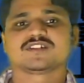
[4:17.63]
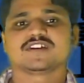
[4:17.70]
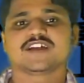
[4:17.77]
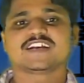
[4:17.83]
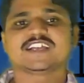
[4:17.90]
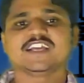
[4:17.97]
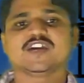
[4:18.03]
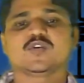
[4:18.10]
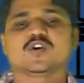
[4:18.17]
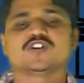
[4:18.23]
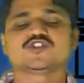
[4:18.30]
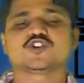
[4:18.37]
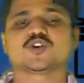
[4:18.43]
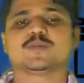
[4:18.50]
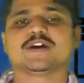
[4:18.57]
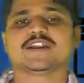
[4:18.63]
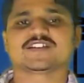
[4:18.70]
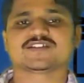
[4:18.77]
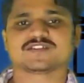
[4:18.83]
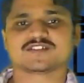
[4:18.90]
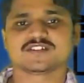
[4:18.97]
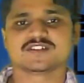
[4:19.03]
At t equal to 0
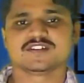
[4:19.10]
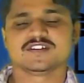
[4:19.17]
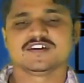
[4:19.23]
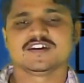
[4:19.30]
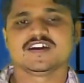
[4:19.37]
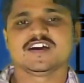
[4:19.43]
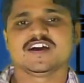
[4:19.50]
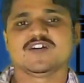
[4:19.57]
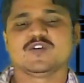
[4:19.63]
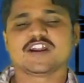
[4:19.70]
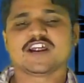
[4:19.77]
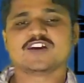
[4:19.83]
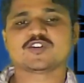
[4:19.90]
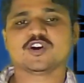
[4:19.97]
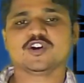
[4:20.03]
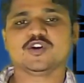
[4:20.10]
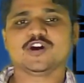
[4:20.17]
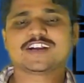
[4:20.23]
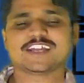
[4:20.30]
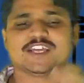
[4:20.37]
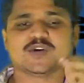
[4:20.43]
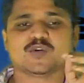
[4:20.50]
minus, what I told you,
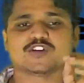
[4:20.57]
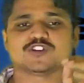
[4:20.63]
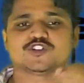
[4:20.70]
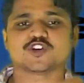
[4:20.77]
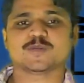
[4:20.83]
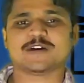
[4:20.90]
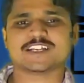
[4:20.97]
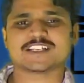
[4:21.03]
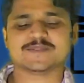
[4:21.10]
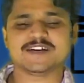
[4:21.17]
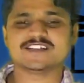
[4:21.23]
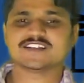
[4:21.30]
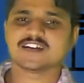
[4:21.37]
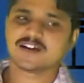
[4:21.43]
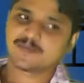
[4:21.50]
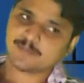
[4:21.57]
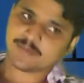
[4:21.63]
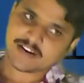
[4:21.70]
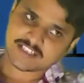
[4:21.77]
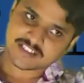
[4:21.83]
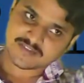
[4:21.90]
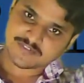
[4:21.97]
at t equal to 0 minus means
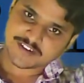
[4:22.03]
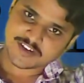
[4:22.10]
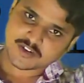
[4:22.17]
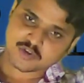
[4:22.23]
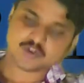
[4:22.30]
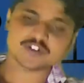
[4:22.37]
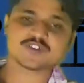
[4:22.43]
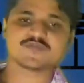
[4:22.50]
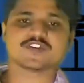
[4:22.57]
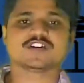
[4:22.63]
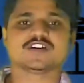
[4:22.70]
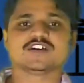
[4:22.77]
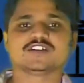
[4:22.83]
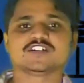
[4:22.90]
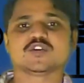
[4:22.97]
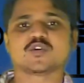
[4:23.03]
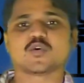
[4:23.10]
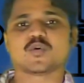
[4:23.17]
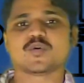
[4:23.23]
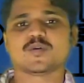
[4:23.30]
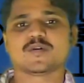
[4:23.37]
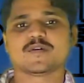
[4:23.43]
minus infinity to infinity 0.
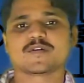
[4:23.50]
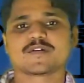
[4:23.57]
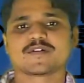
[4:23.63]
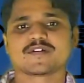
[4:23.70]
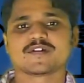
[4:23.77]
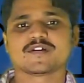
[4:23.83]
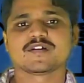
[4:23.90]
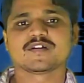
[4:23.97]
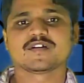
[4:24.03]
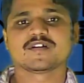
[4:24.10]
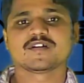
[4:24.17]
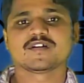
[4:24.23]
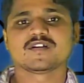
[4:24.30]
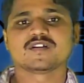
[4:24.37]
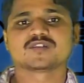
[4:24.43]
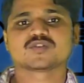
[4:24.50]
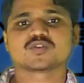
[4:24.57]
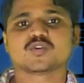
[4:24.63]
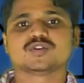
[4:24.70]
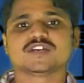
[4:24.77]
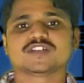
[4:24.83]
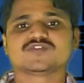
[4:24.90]

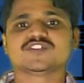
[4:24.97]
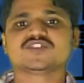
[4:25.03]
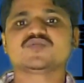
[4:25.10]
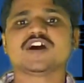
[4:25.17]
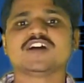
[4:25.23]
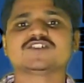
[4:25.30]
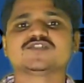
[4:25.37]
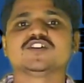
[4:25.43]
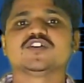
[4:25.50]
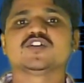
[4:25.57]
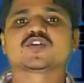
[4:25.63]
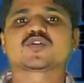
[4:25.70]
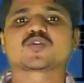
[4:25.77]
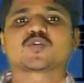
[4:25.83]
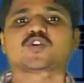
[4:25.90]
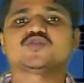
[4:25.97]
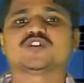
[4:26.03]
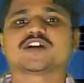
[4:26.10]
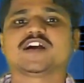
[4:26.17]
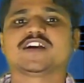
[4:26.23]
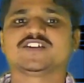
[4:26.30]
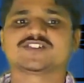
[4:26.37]
So, the switch was closed
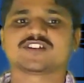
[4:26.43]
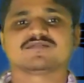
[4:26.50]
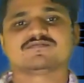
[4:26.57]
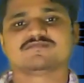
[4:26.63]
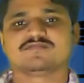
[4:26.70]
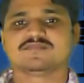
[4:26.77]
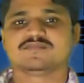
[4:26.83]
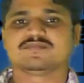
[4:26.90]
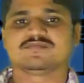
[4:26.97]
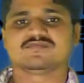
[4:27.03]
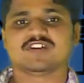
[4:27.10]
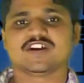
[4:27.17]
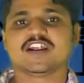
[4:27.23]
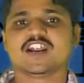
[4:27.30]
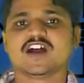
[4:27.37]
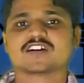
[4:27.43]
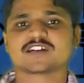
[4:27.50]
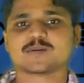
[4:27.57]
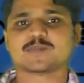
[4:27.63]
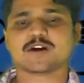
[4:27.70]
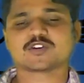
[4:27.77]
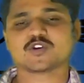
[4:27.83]
condition for a long
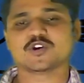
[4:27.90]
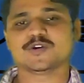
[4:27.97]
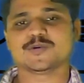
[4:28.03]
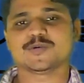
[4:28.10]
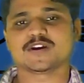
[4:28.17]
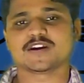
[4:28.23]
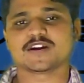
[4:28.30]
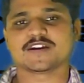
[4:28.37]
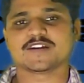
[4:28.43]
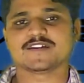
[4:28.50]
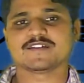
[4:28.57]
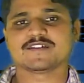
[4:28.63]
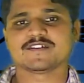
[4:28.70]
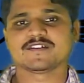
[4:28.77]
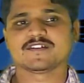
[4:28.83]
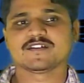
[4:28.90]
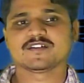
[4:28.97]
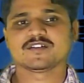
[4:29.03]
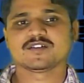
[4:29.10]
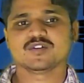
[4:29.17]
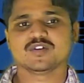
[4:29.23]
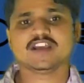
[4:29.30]
time, I told you already.
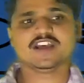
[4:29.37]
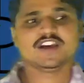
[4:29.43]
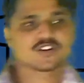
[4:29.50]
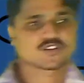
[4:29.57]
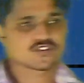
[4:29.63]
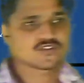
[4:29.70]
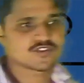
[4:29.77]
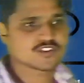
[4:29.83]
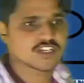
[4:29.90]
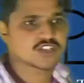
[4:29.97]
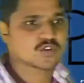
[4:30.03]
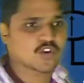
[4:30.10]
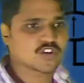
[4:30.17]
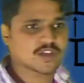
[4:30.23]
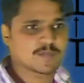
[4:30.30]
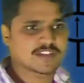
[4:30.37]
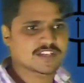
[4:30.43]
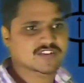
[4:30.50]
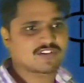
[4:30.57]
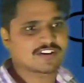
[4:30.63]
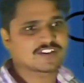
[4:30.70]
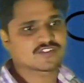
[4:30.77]
Okay. So, switch is closing, this
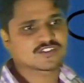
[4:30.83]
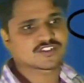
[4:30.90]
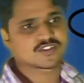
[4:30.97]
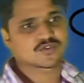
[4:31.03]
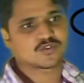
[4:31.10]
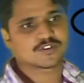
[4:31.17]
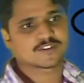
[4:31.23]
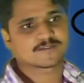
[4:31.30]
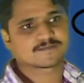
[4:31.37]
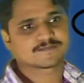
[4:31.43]
is what the switch is closing.